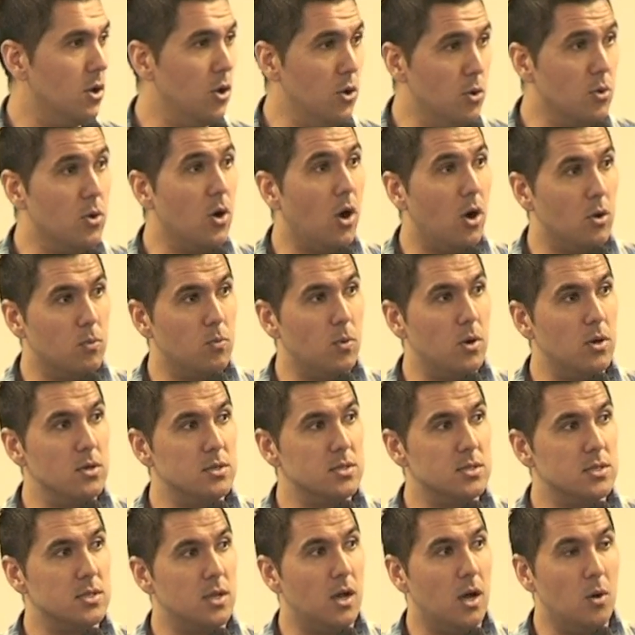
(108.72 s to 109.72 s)
who God
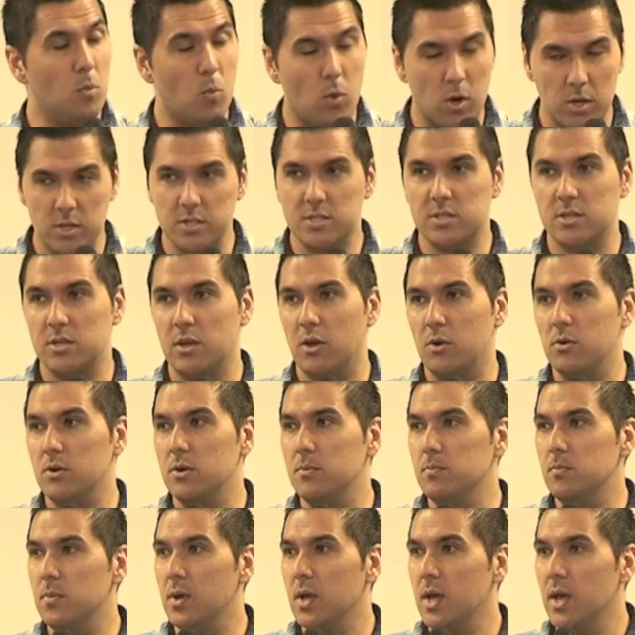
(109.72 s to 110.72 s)
was. I wanted to know
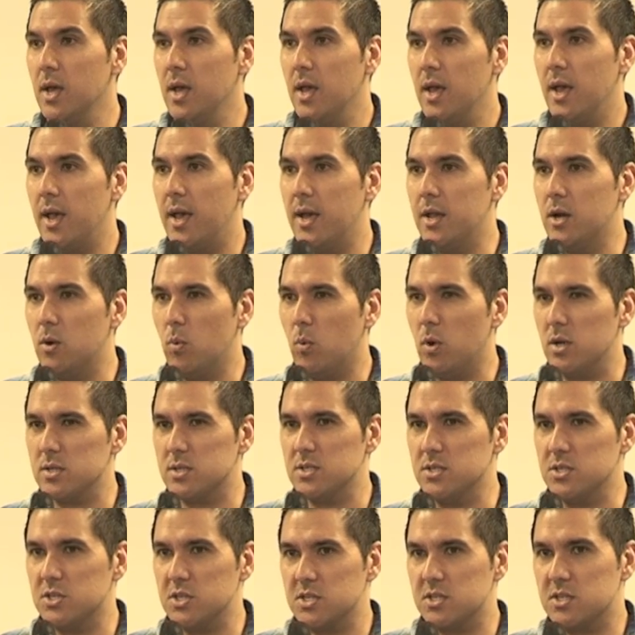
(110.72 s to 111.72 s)
him, and it
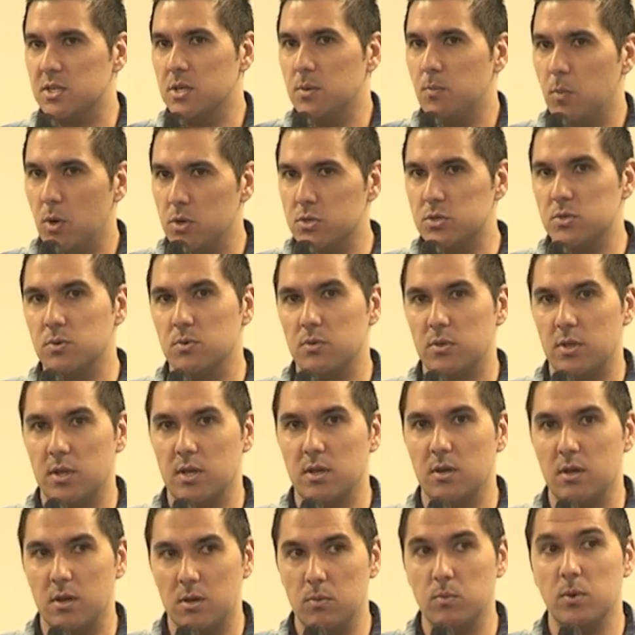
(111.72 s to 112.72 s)
wasn't just an emotional
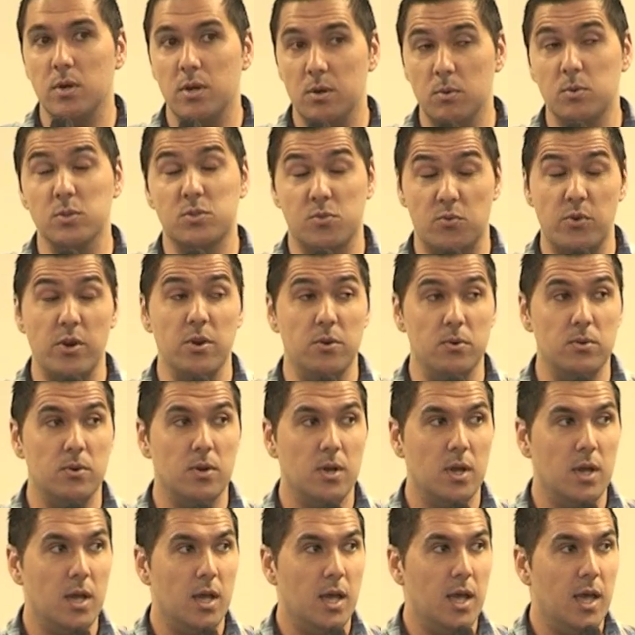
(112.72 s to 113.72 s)
thing, it was real.
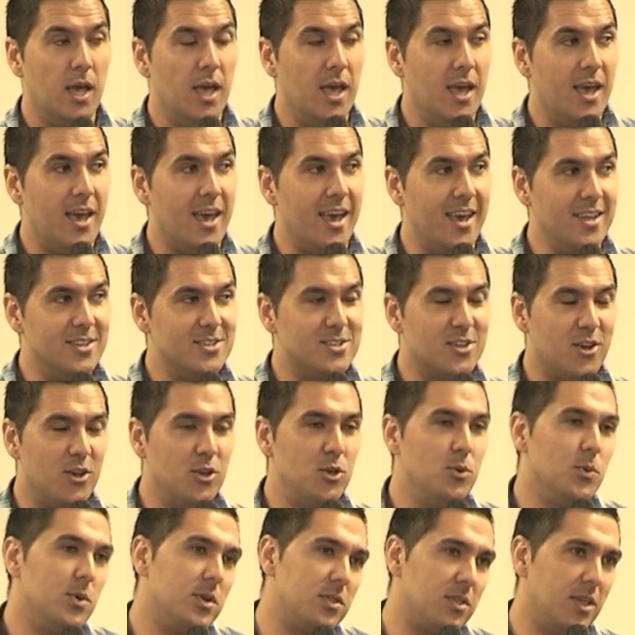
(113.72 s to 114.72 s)
And so
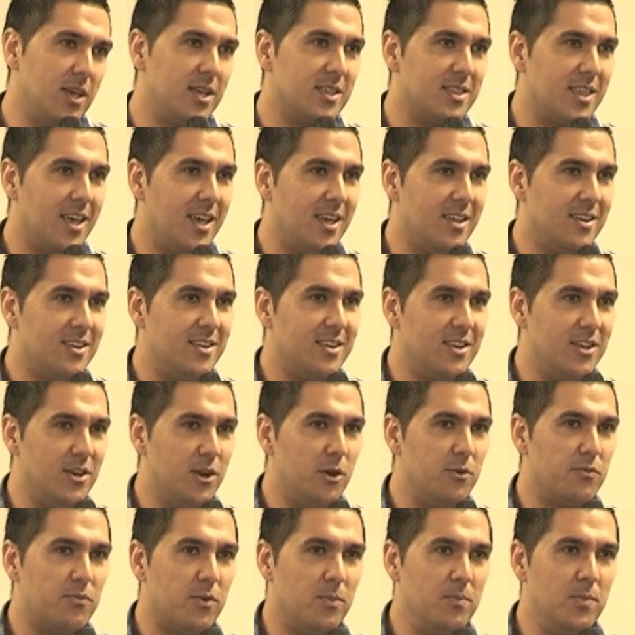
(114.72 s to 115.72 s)
you would think that,
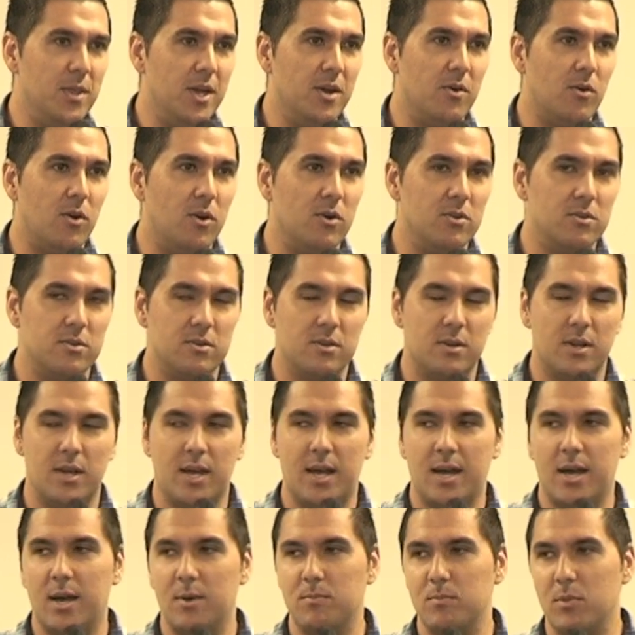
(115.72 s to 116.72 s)
from there on,
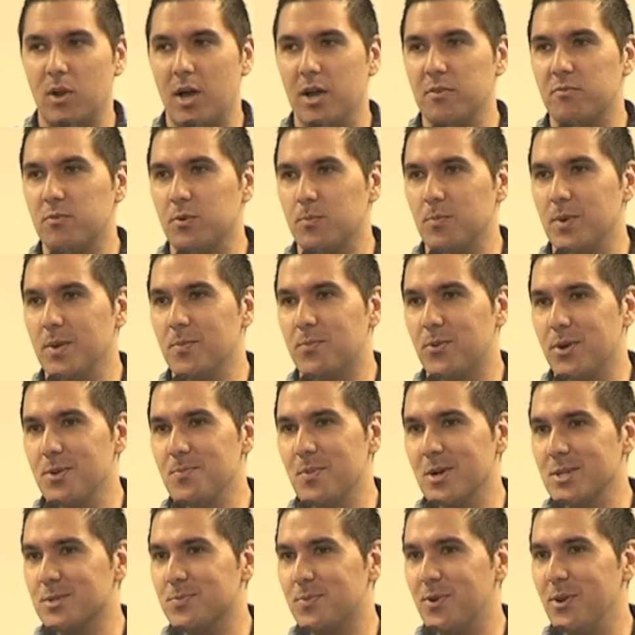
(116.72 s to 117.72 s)
life would be pretty
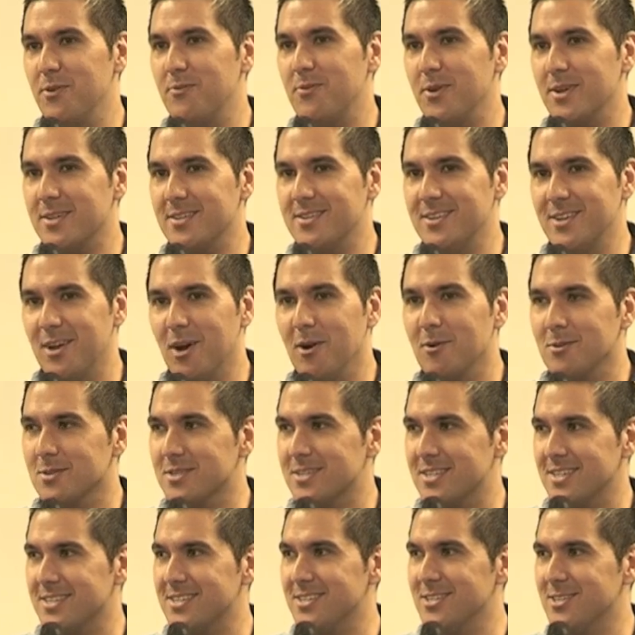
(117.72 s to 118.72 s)
much perfect. I was
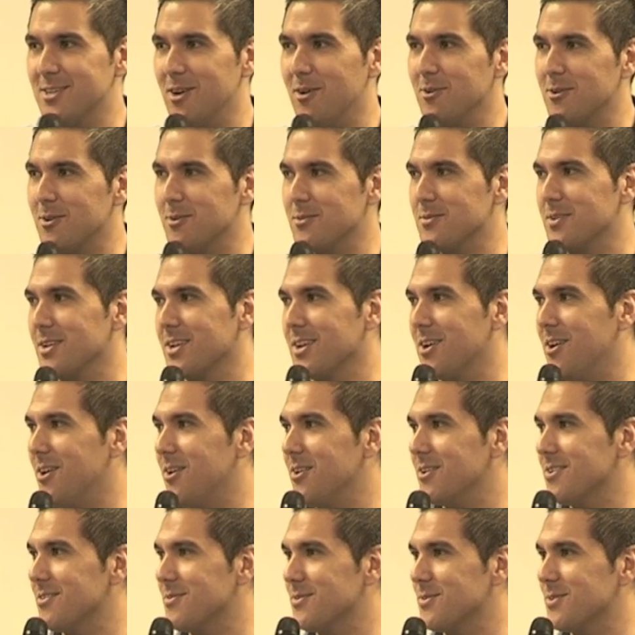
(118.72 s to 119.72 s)
6 years old, I was in
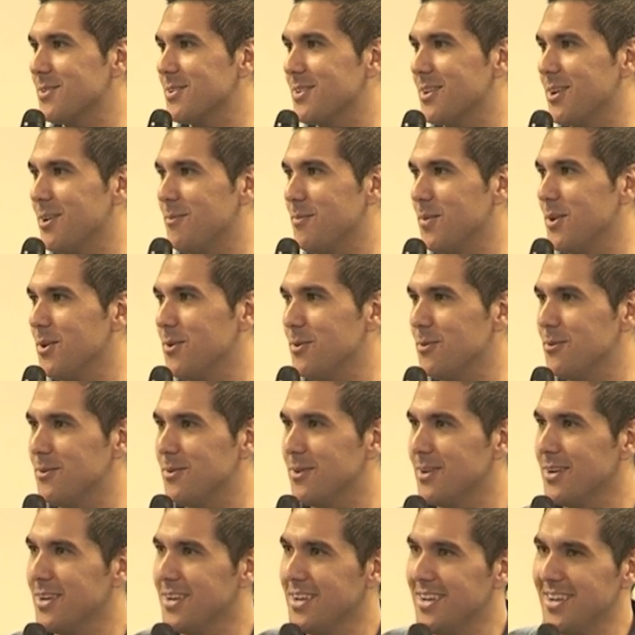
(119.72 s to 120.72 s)
God, it was going to be
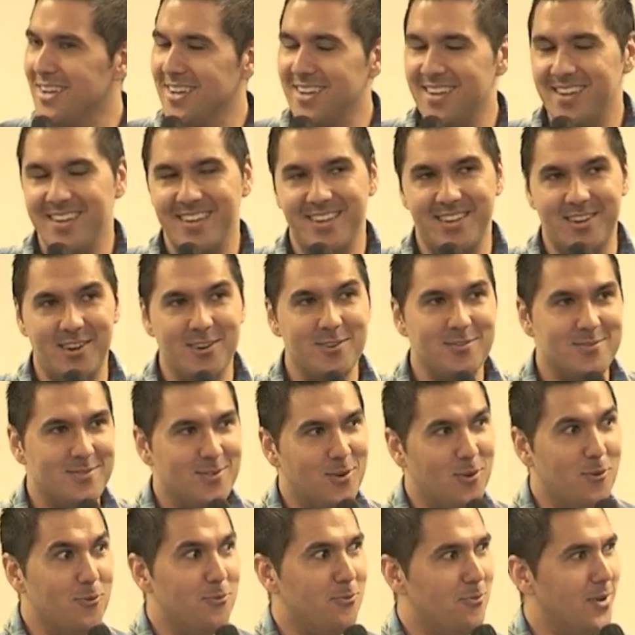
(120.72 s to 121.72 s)

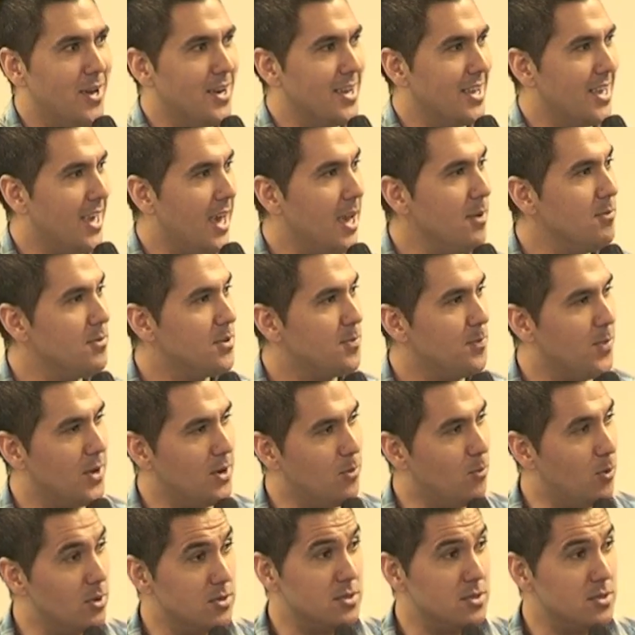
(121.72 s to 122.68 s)
all fun and games, but it